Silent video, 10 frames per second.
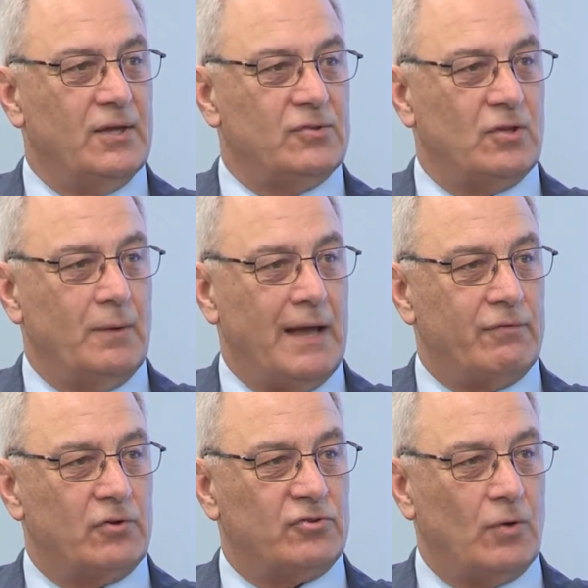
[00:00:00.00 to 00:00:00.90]
So we have
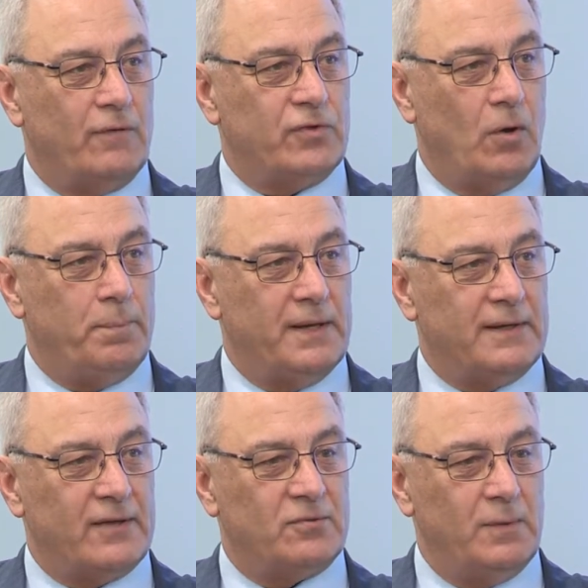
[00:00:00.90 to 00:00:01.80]
our soft opening
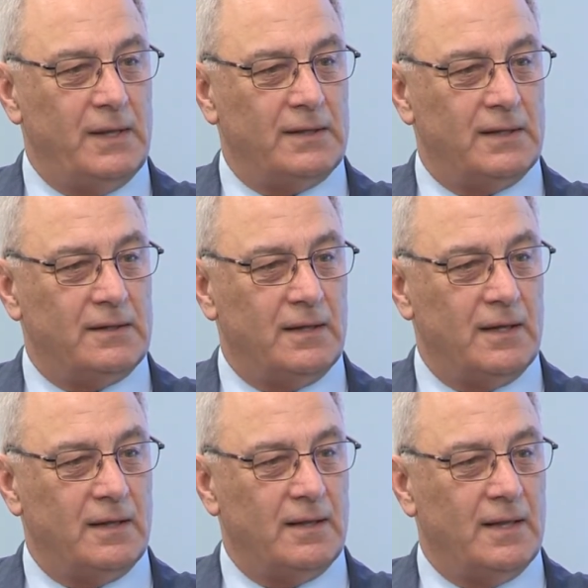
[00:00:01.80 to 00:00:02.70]
next week, and
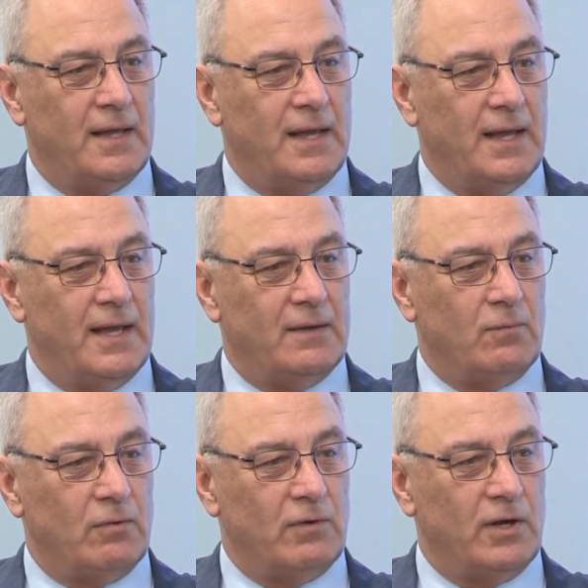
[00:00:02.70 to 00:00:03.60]

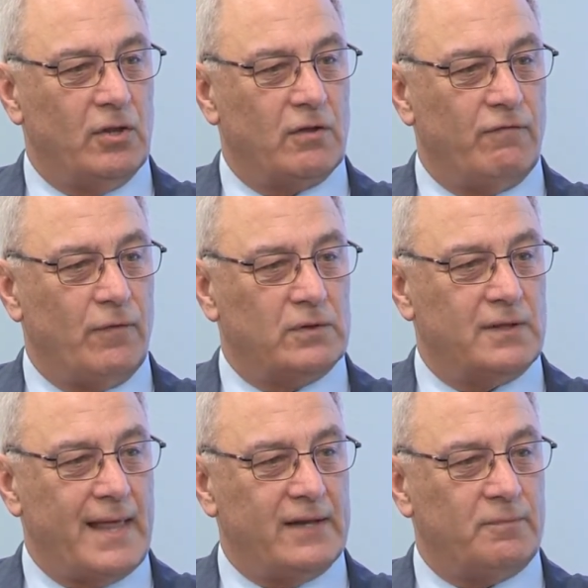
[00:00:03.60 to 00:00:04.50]
we're really looking forward to
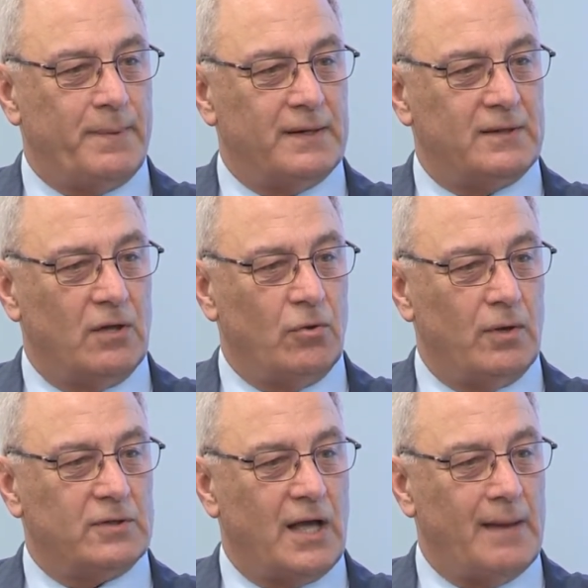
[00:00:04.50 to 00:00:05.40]
that. It's been a
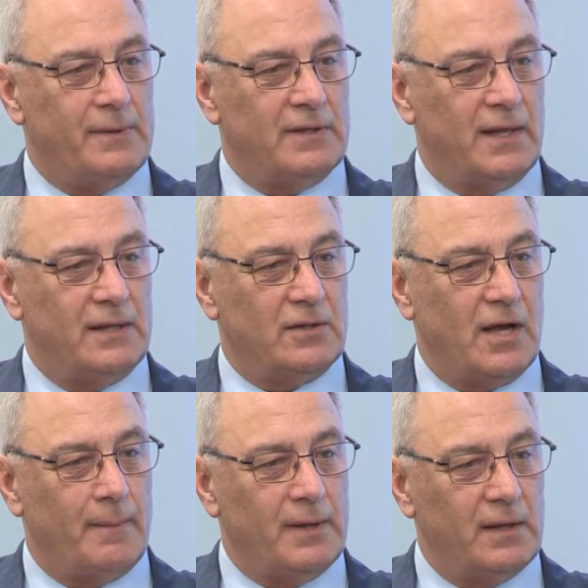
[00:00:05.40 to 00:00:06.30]
long time in
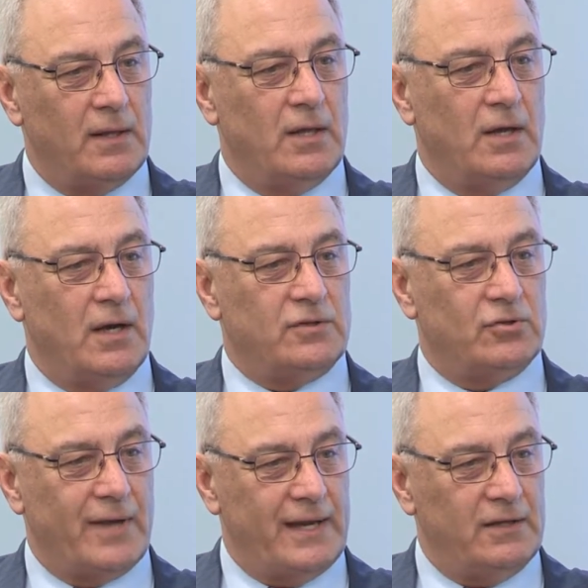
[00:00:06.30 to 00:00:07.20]
coming,
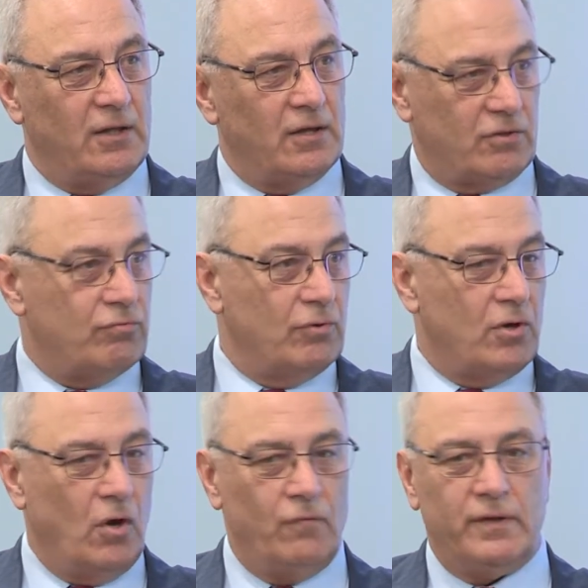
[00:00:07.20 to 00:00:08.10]
delayed through
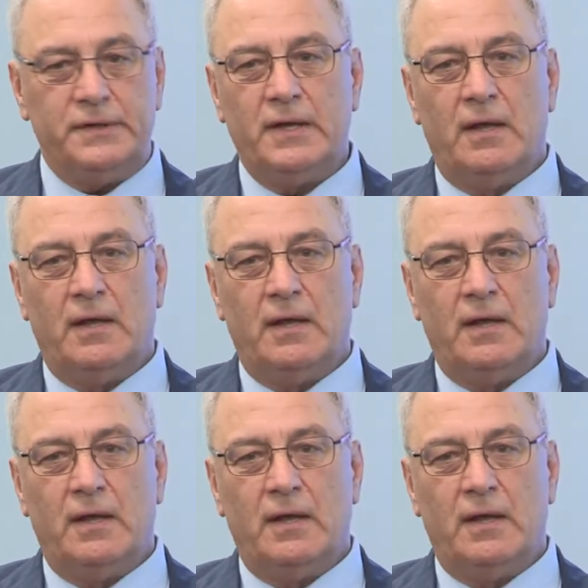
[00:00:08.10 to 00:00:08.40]
COVID.